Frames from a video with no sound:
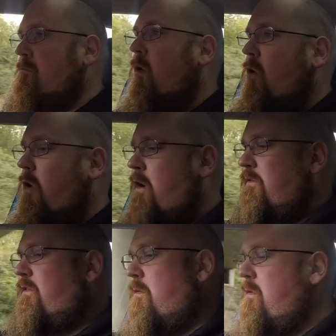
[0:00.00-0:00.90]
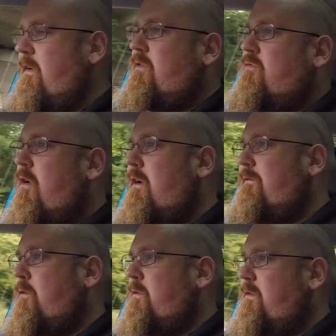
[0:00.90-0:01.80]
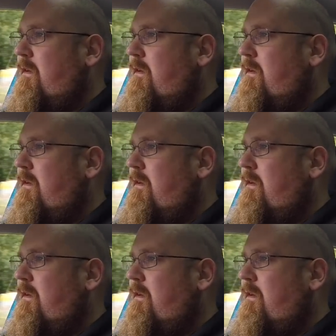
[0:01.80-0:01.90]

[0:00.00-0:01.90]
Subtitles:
more on some of its rivals,